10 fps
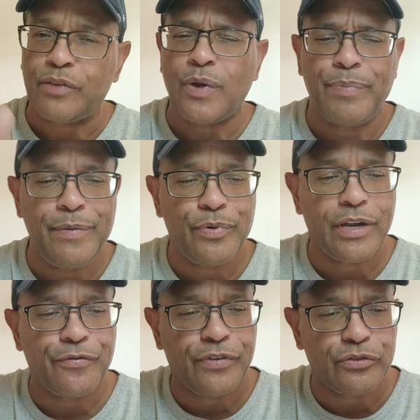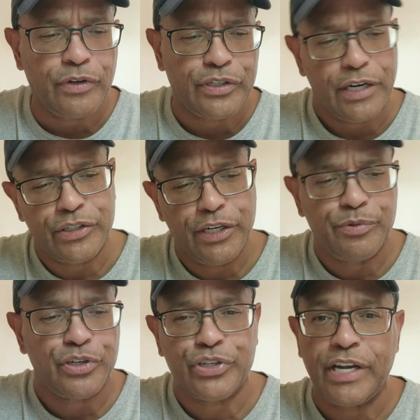That's why people get frustrated.
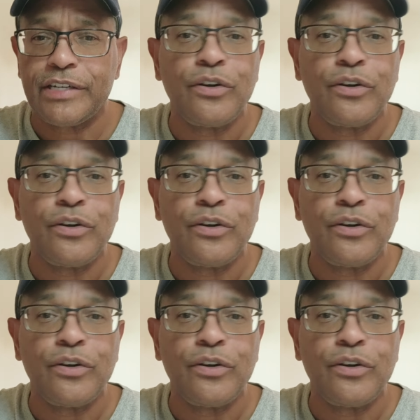Tibbs should change.